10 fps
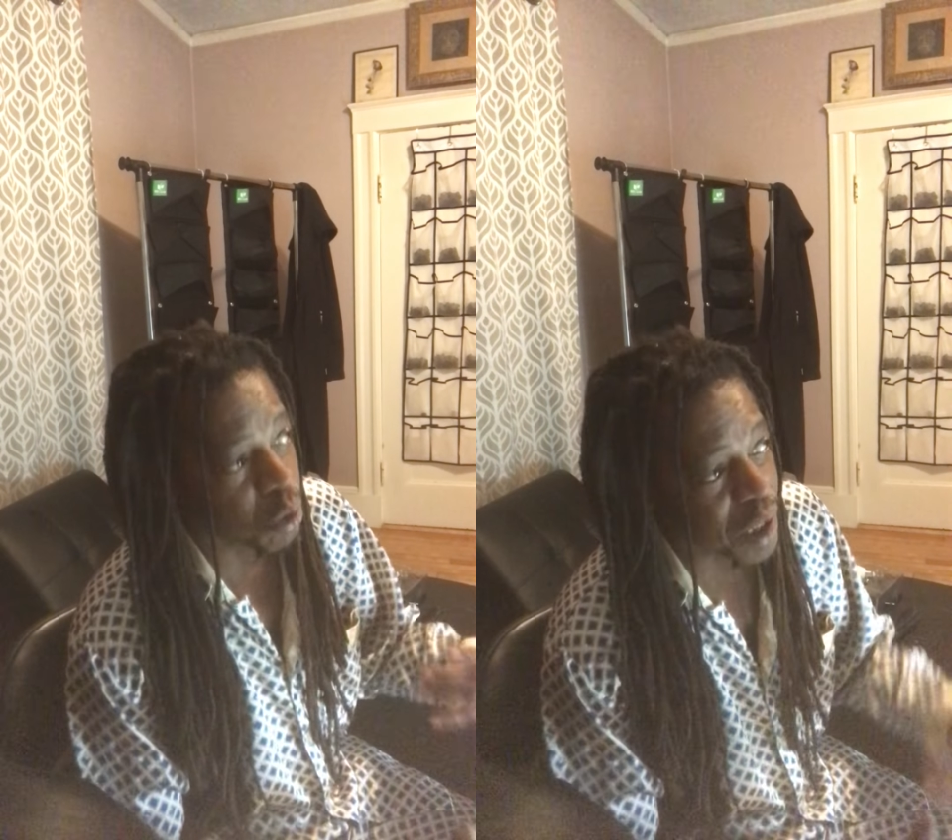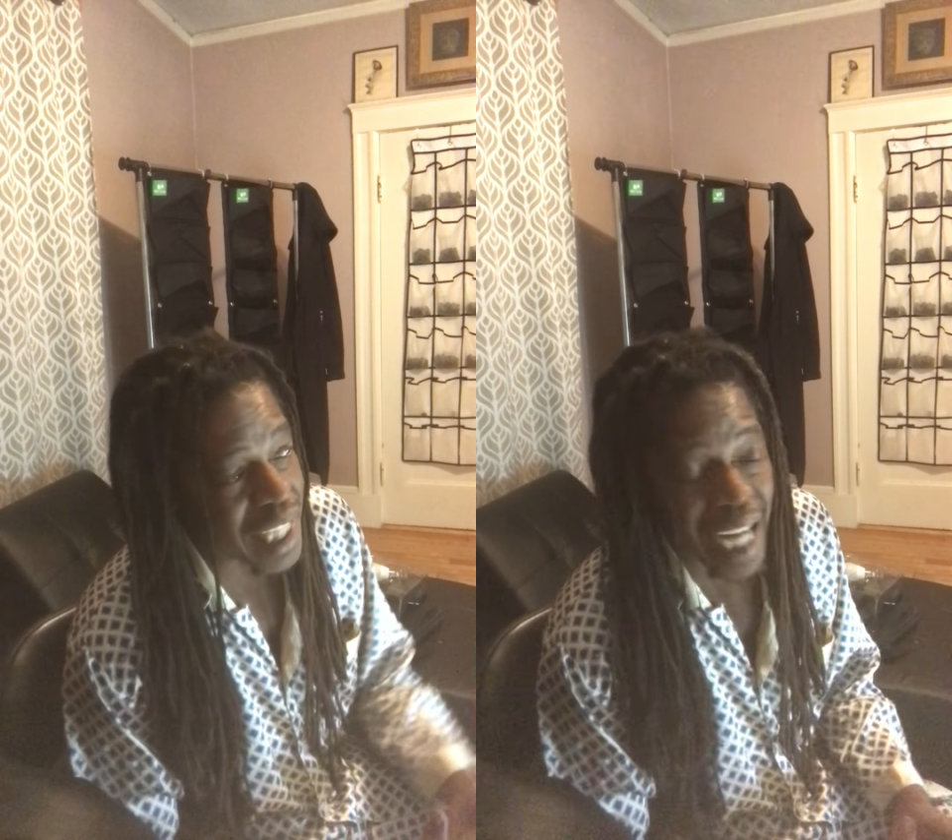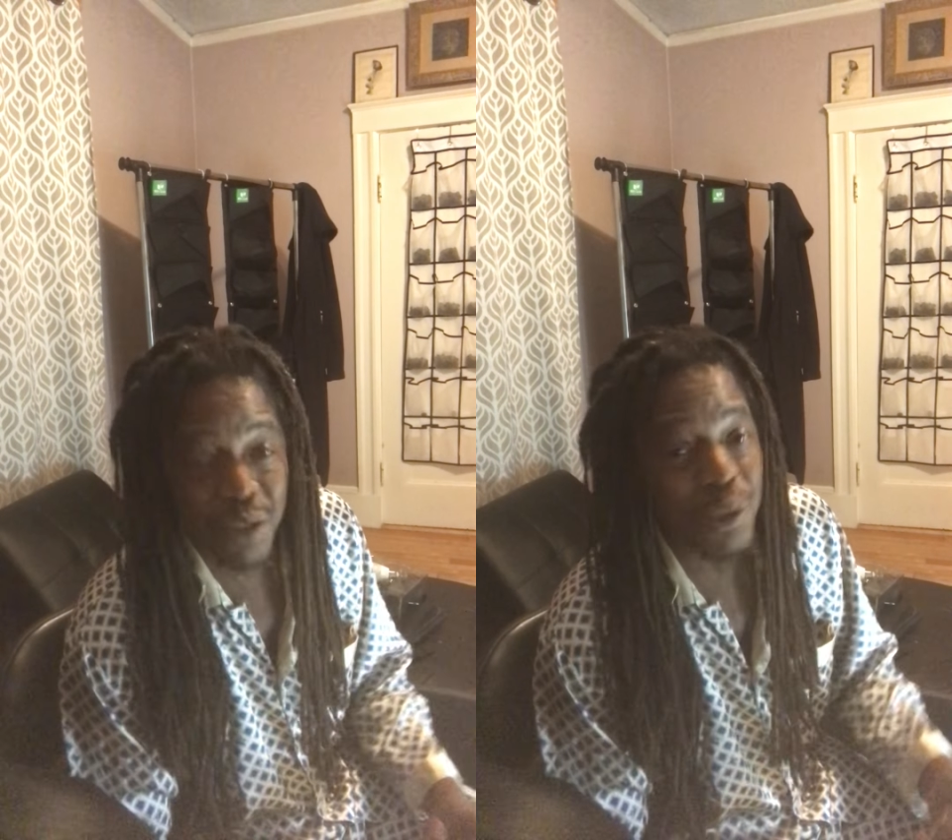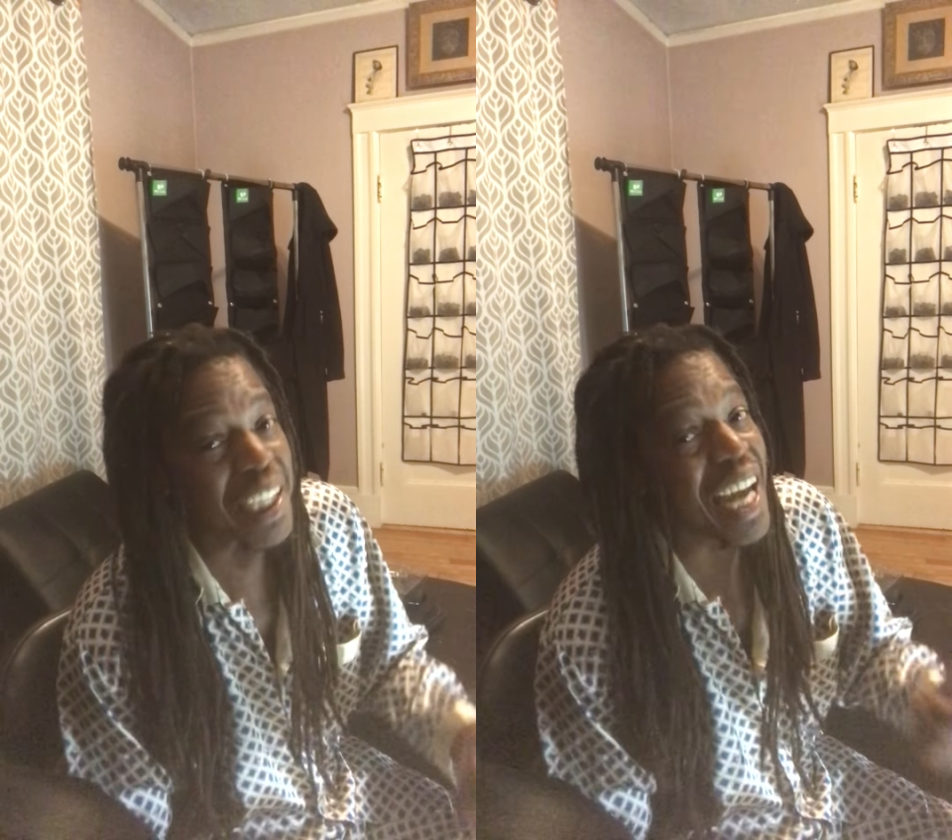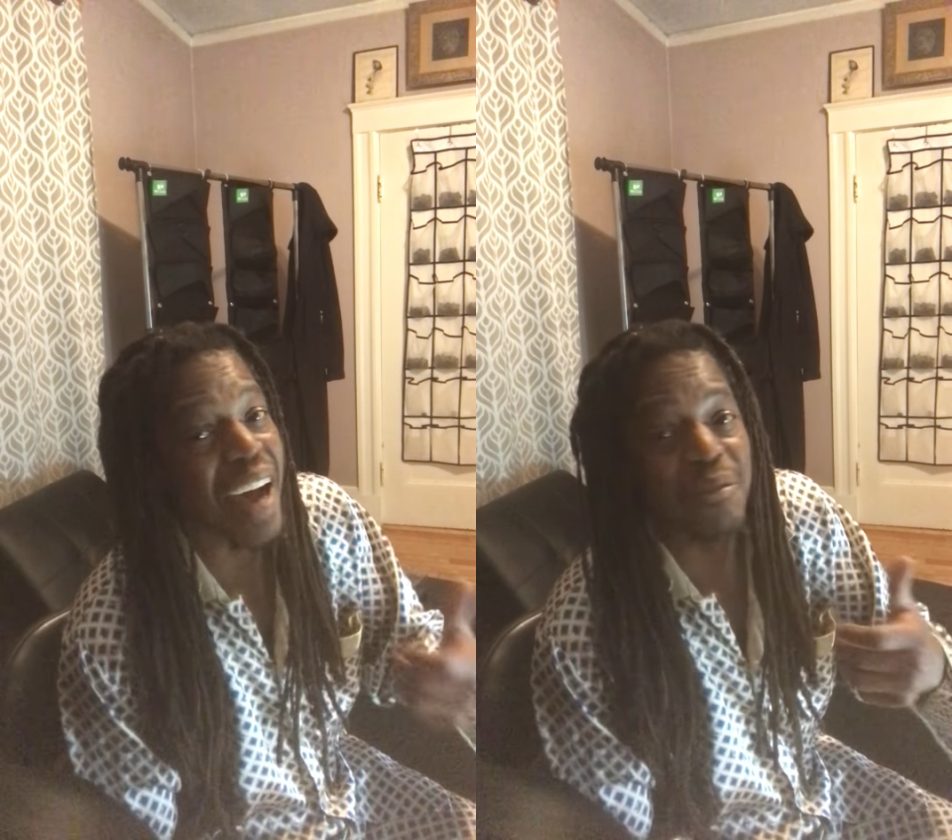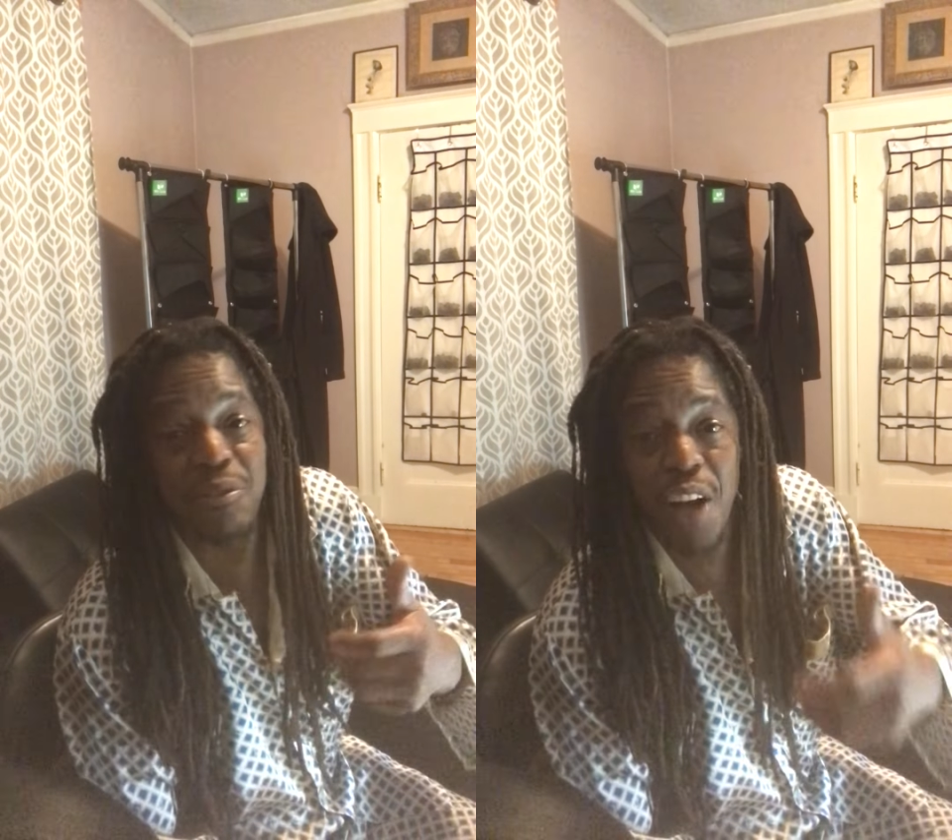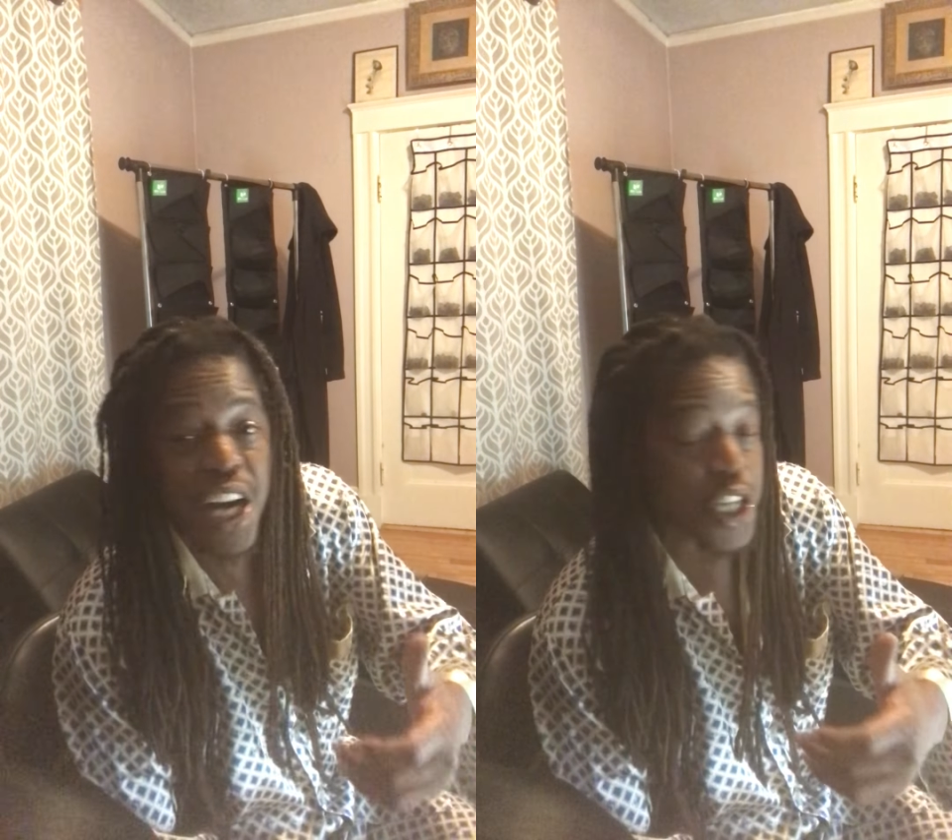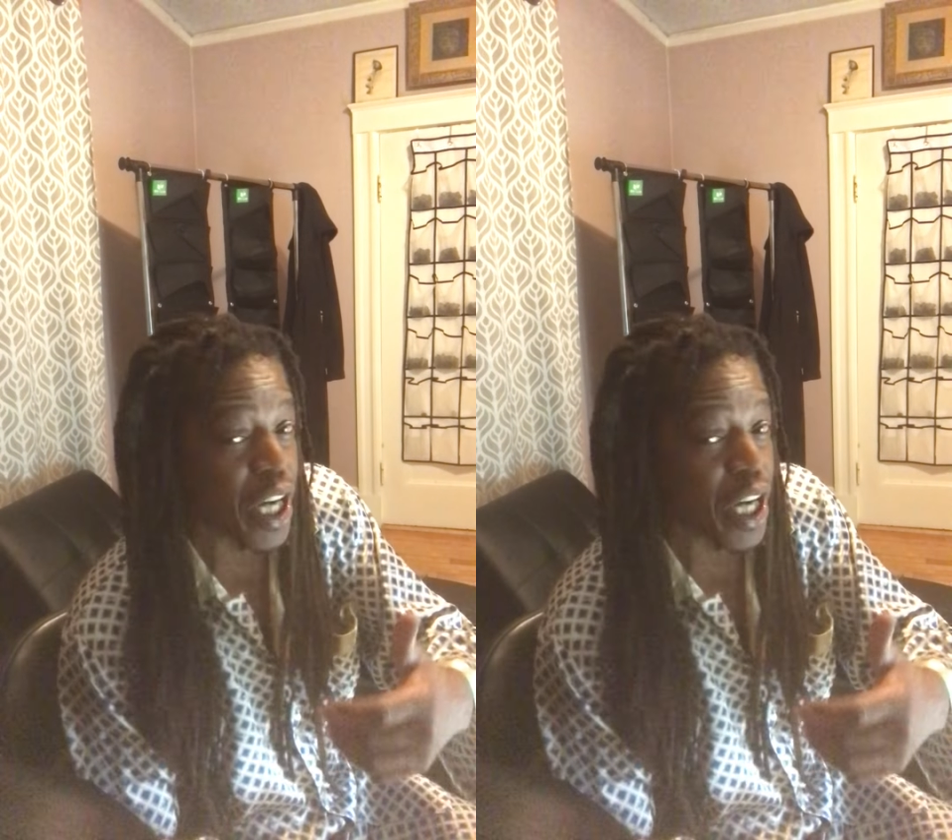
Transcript: only that, you need to have fresh